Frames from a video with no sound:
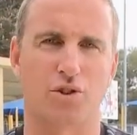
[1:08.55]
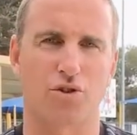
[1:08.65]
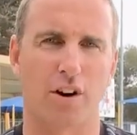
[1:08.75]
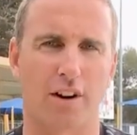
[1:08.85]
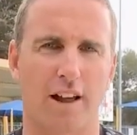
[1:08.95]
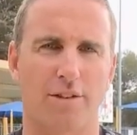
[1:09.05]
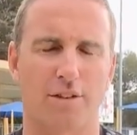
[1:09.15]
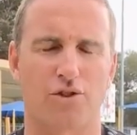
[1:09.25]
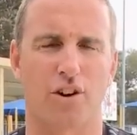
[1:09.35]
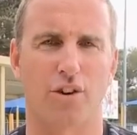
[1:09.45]
stroke length
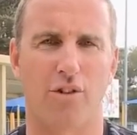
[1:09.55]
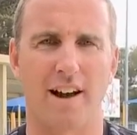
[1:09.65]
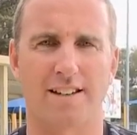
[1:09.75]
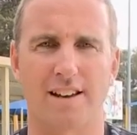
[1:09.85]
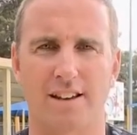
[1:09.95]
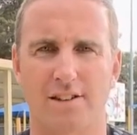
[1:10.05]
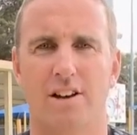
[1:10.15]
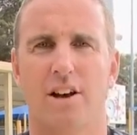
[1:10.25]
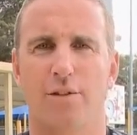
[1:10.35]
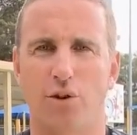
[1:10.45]
and stroke rate is
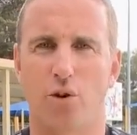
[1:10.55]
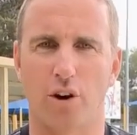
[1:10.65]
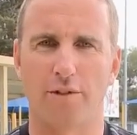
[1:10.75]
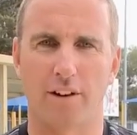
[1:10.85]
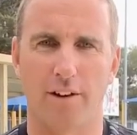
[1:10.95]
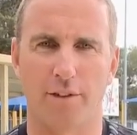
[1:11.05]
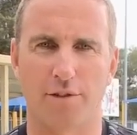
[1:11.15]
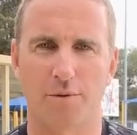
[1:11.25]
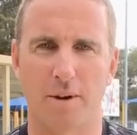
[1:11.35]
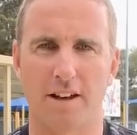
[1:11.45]
for your given level
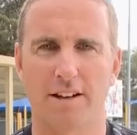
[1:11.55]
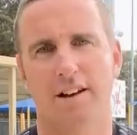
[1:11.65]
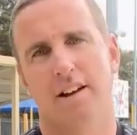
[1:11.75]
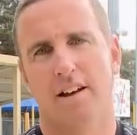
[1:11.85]
of speed,